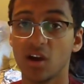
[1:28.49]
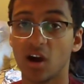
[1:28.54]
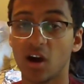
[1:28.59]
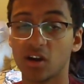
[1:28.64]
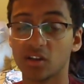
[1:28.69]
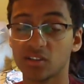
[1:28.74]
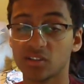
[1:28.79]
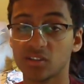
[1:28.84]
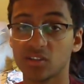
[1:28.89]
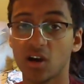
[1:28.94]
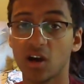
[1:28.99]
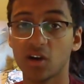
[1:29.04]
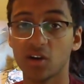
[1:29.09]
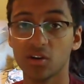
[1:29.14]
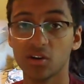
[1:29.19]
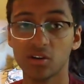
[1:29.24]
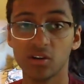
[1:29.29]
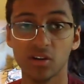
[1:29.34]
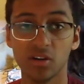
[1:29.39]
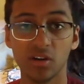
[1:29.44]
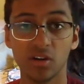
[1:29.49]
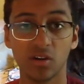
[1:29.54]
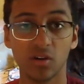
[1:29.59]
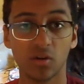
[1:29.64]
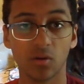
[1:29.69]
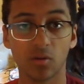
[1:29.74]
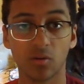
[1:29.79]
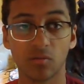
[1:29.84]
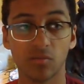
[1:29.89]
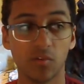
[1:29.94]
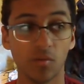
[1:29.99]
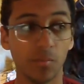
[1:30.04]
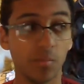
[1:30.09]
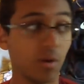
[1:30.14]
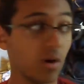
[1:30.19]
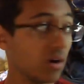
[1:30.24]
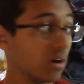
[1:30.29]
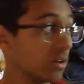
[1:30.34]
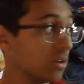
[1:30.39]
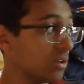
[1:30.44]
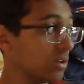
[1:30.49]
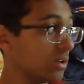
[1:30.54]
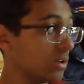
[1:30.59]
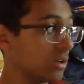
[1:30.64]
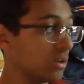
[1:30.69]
on soccer or football,